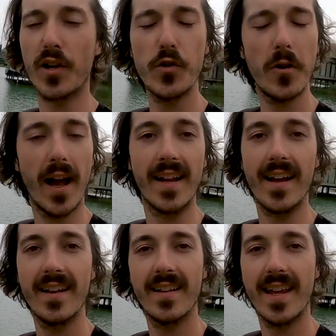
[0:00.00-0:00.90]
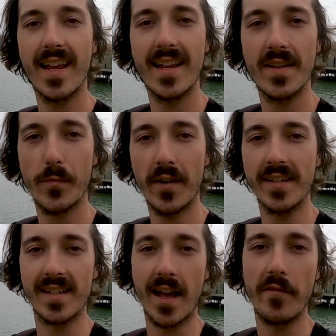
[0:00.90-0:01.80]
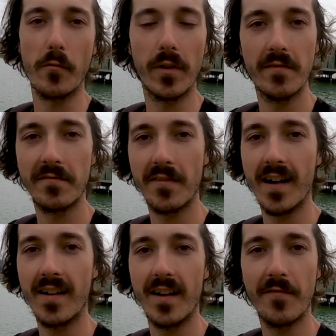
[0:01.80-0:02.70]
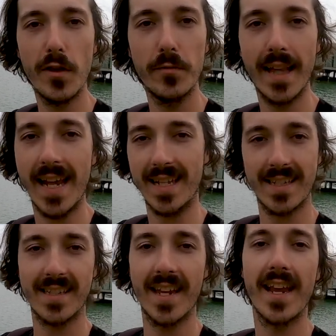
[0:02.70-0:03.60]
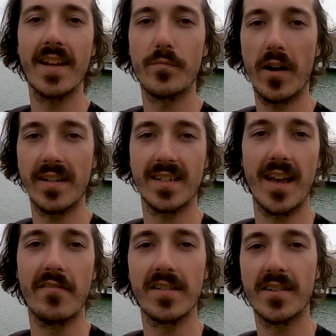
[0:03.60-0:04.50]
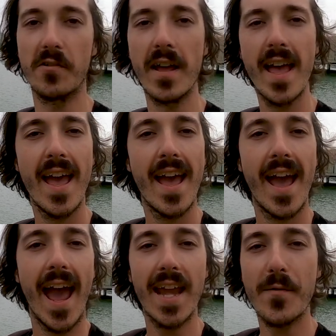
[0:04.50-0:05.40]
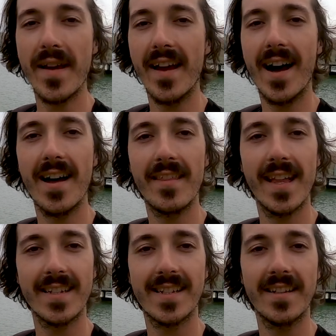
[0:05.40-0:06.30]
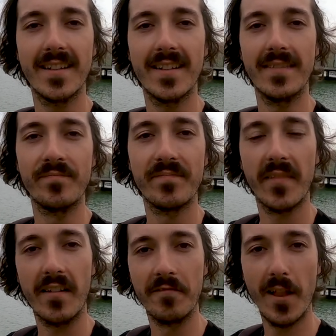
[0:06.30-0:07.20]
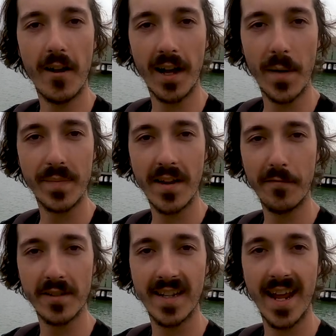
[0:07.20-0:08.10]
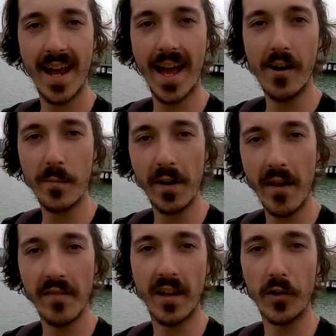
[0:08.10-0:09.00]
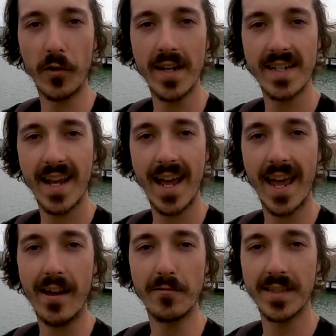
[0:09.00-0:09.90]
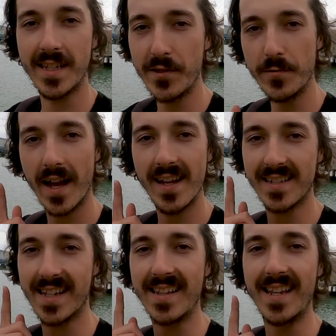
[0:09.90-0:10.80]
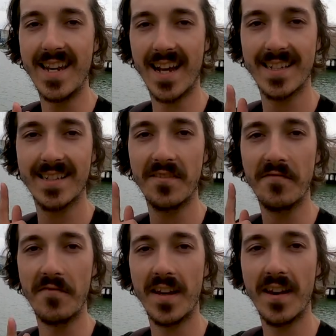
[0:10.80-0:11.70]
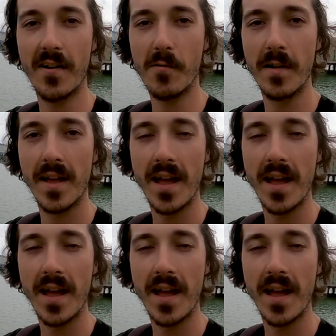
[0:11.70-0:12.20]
Kuhaida in Bratislava, one of a few lakes in Bratislava. So anyway, that's the vlog update for today. I hope you're having a great day, and I will see you guys in the next video.